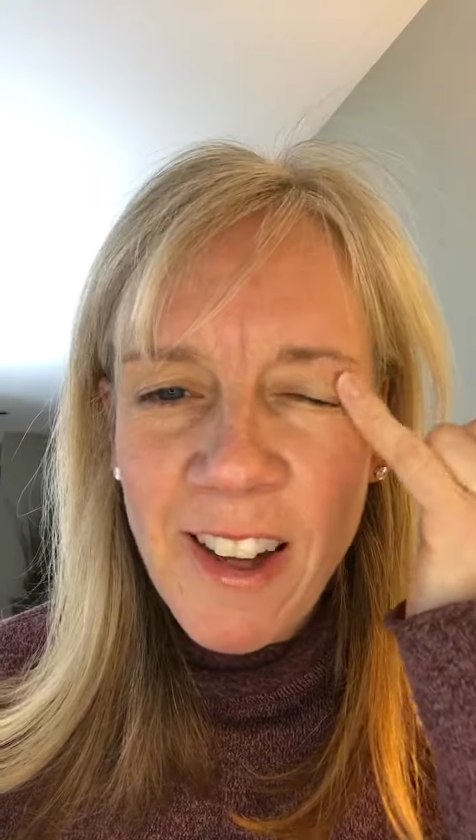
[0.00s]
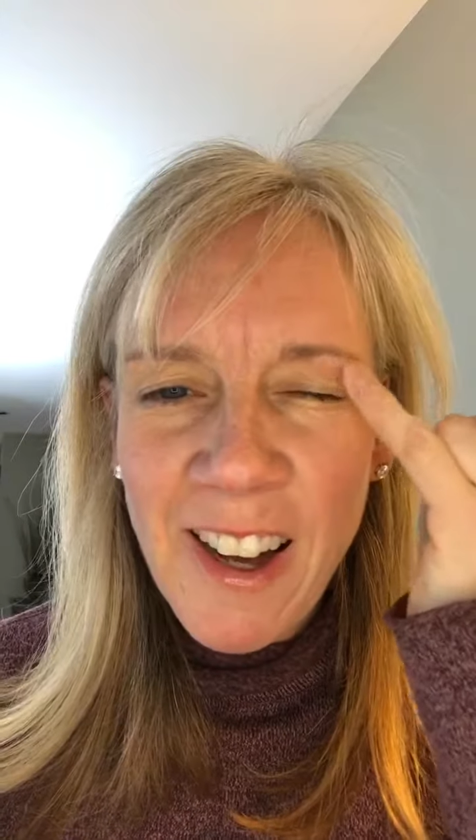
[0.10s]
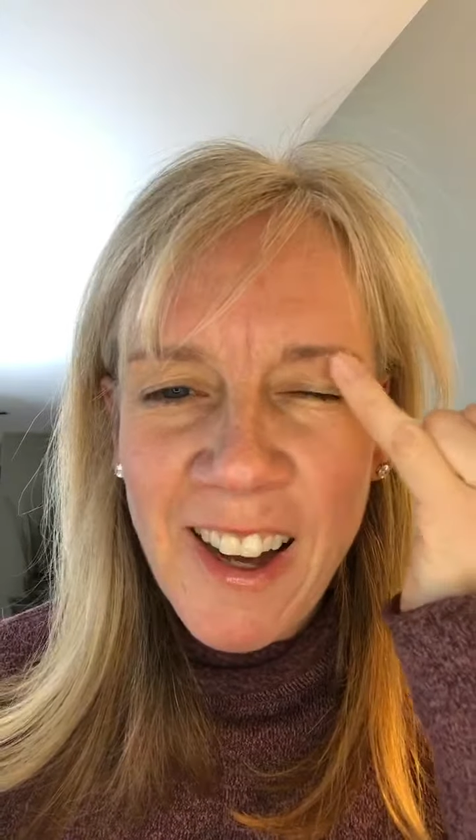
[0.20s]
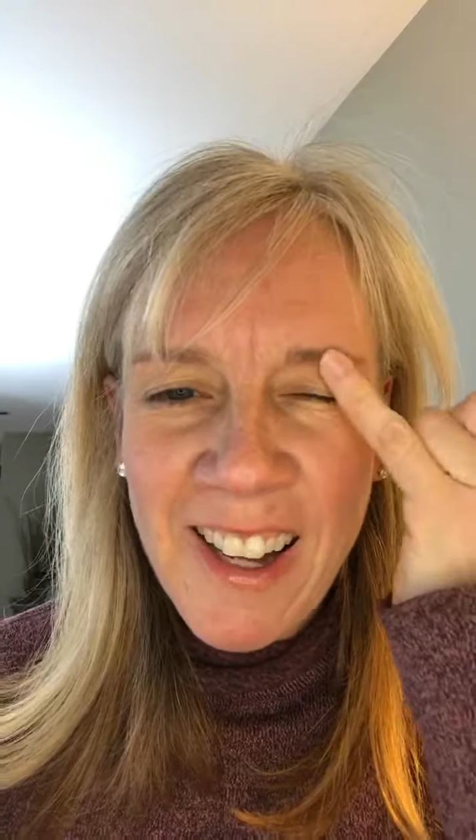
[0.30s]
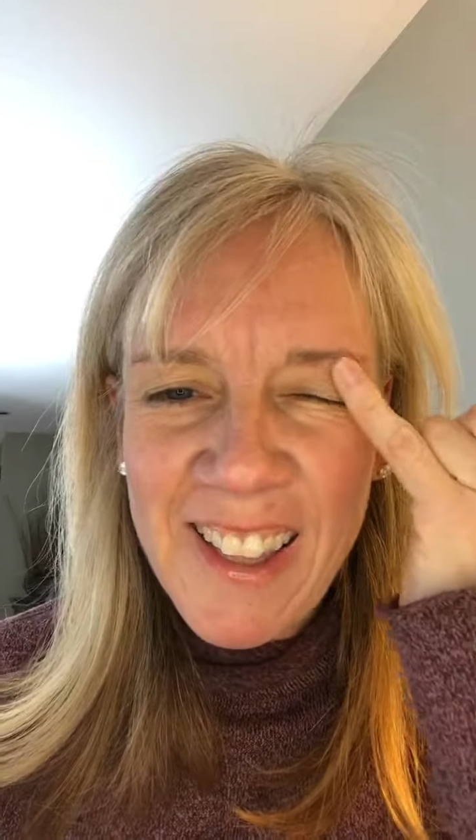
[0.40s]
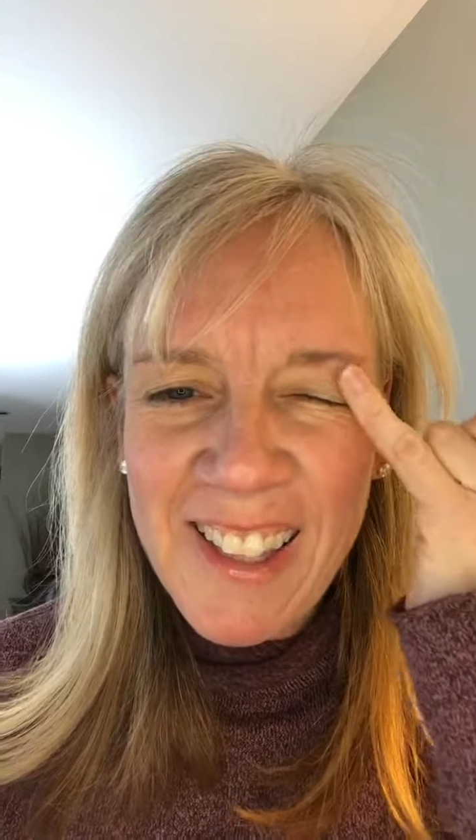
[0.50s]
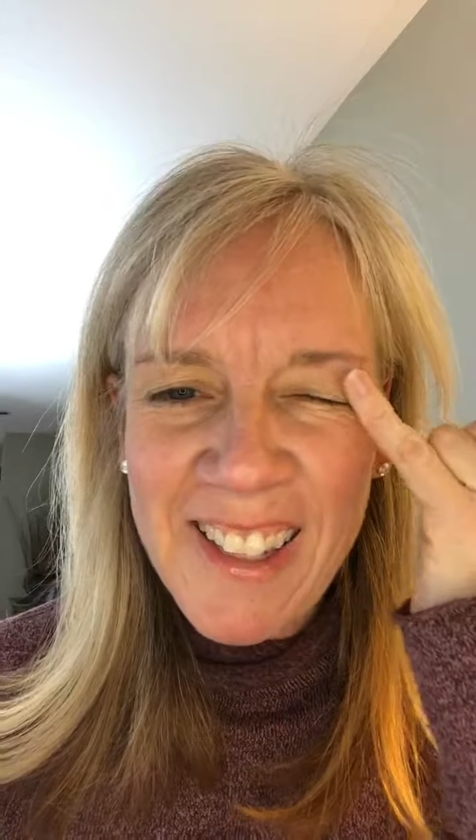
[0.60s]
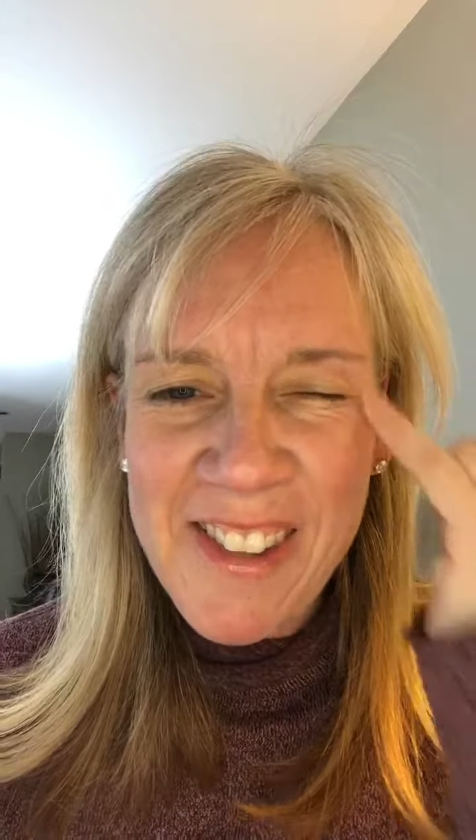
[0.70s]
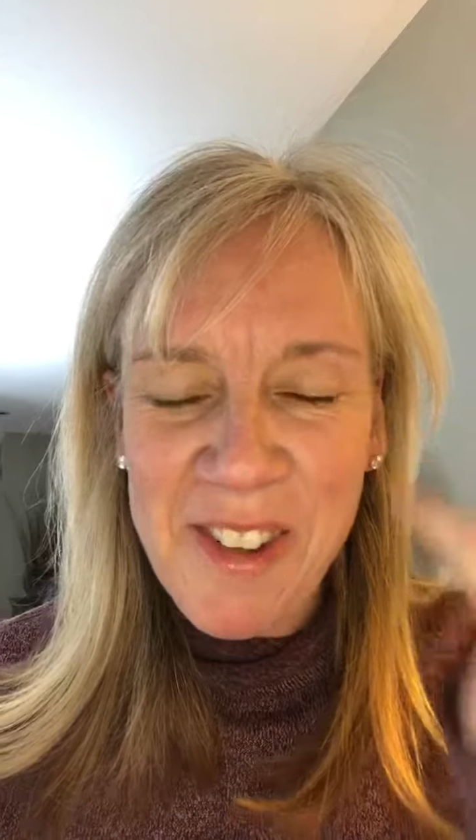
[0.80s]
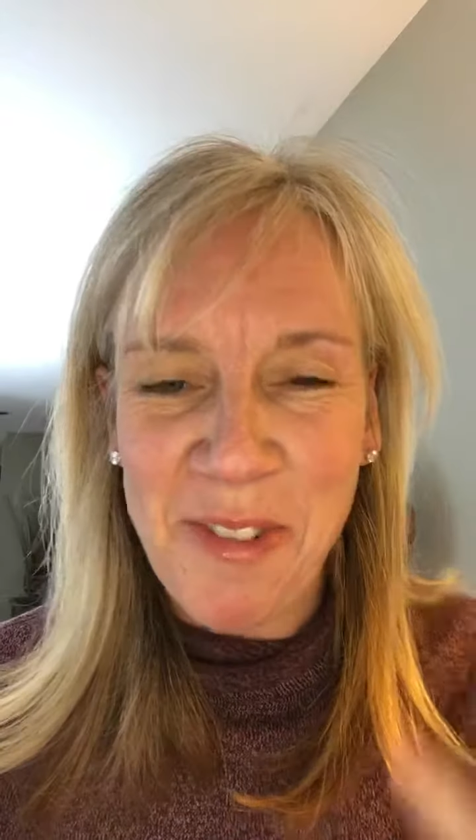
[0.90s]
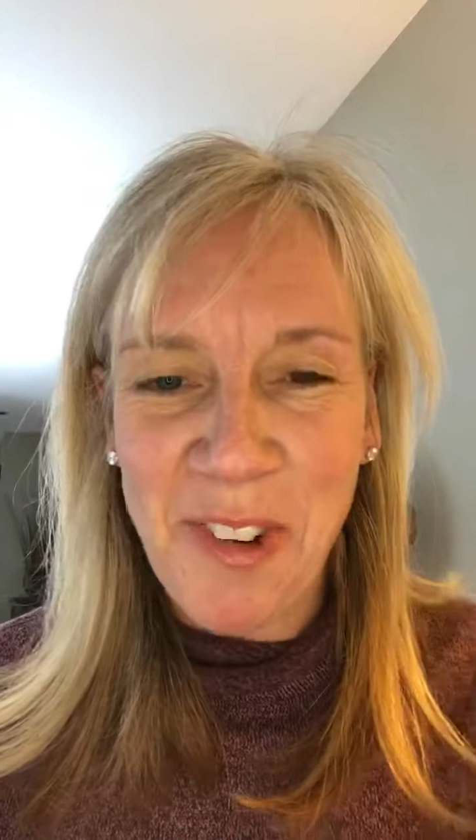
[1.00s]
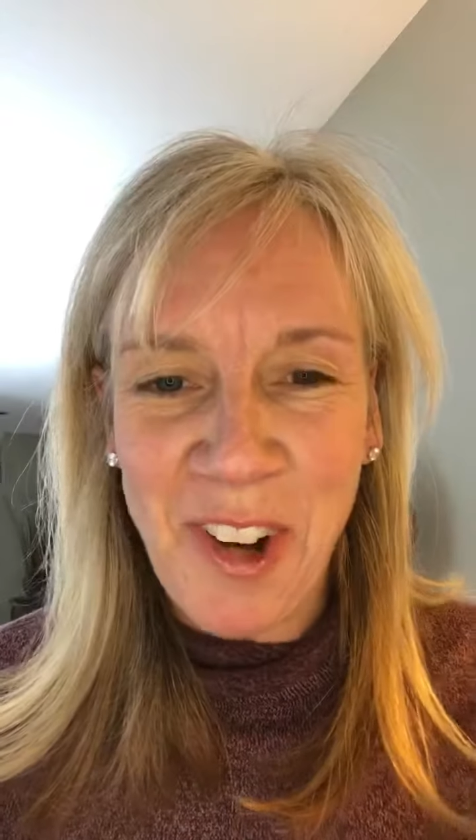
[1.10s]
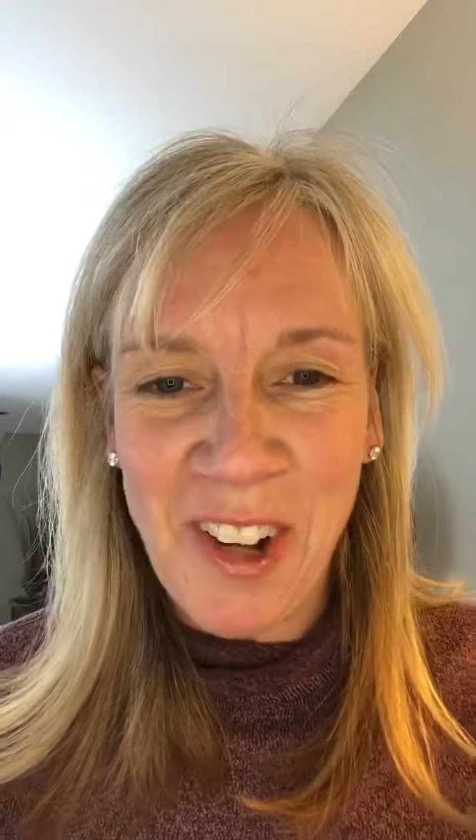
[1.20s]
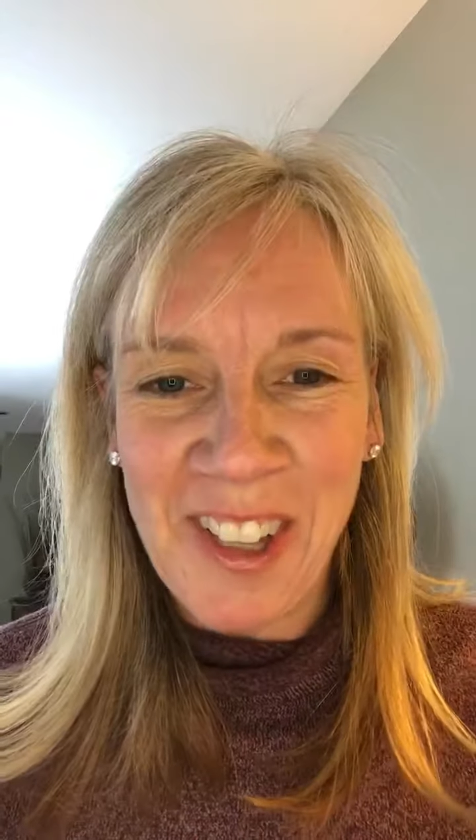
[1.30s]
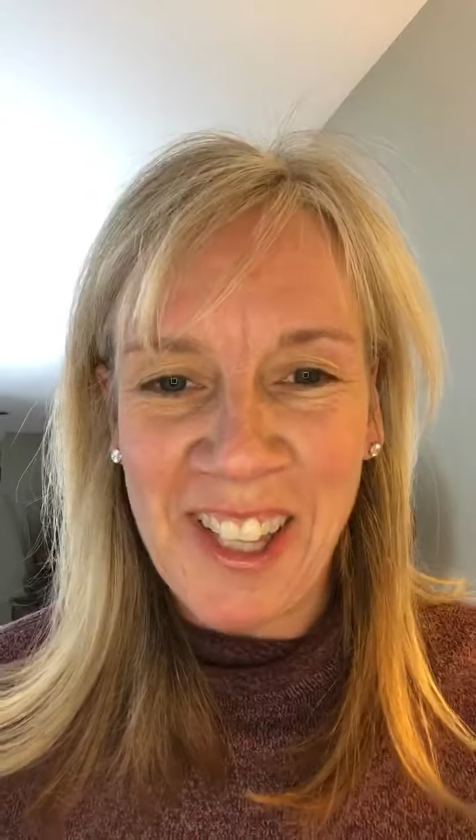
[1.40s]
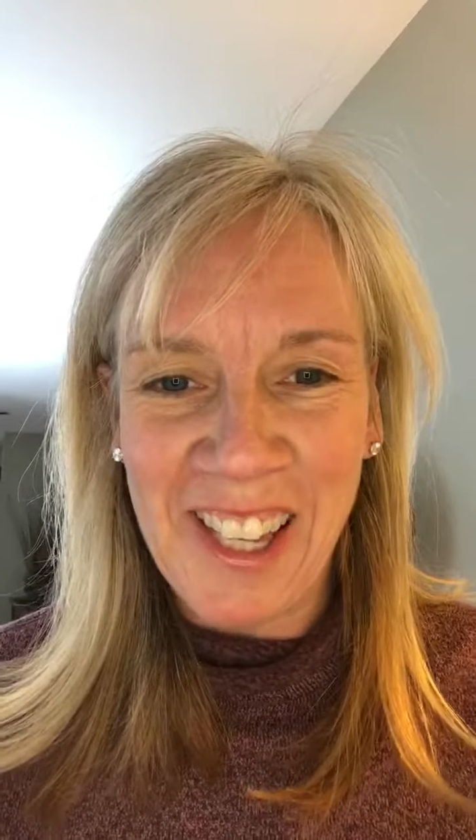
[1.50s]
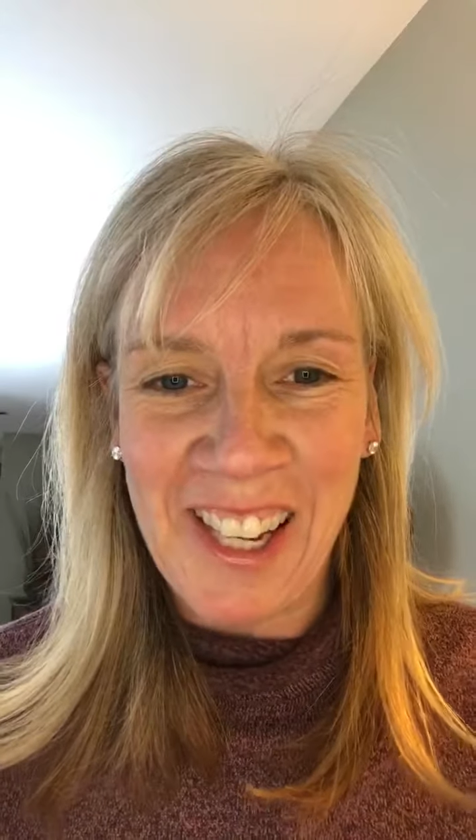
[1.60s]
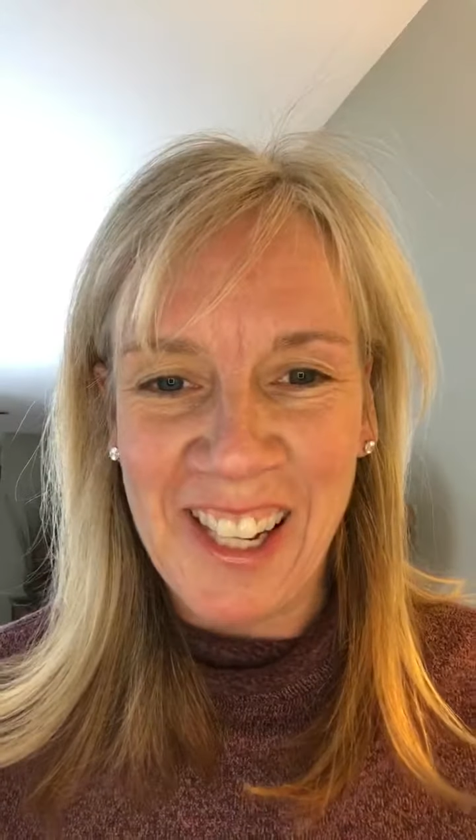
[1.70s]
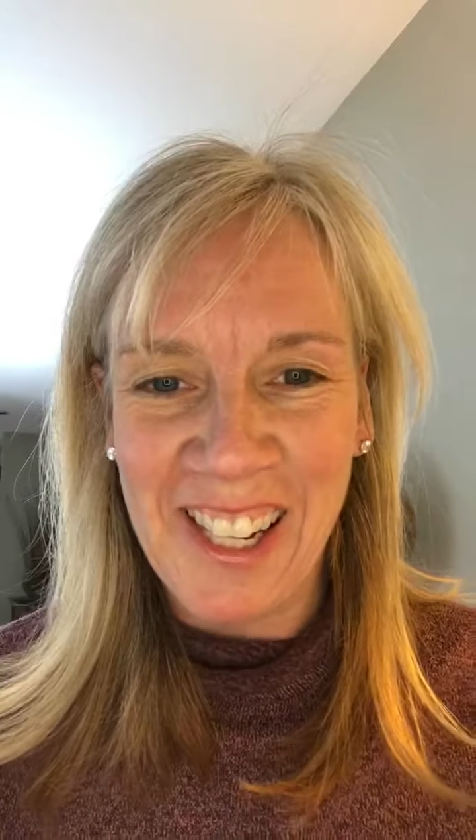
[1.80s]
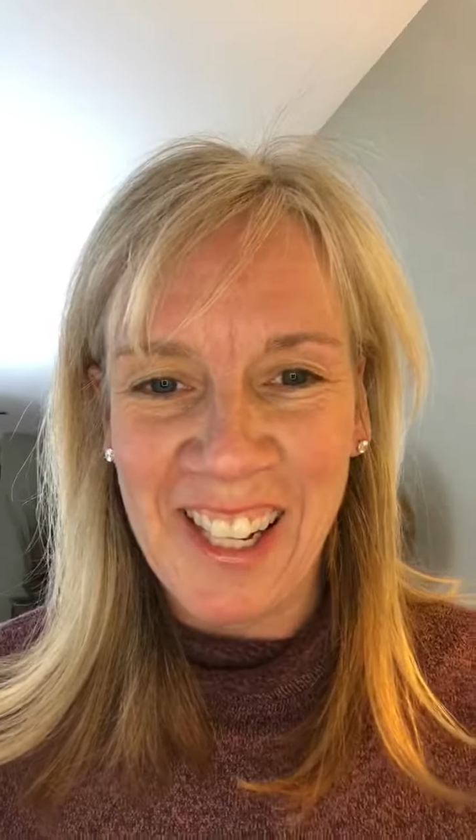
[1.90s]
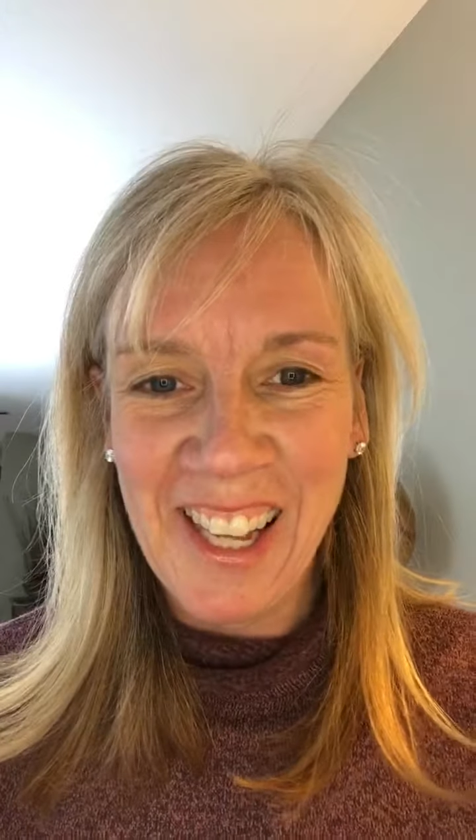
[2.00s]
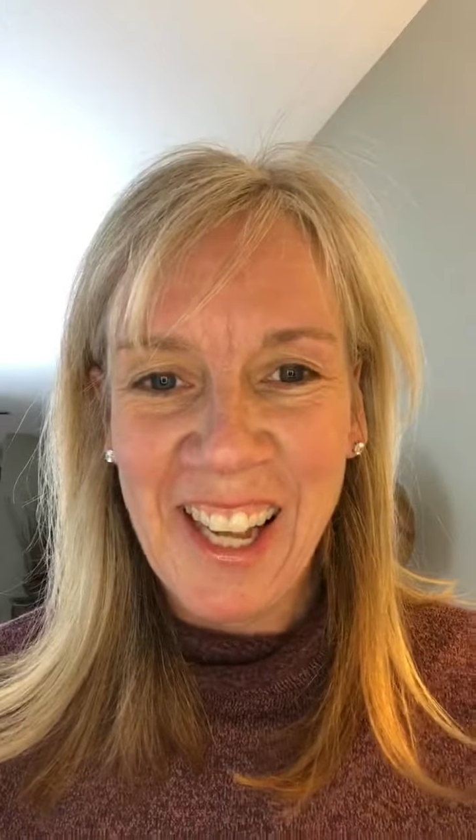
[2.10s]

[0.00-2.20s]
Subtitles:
eyelids are falling.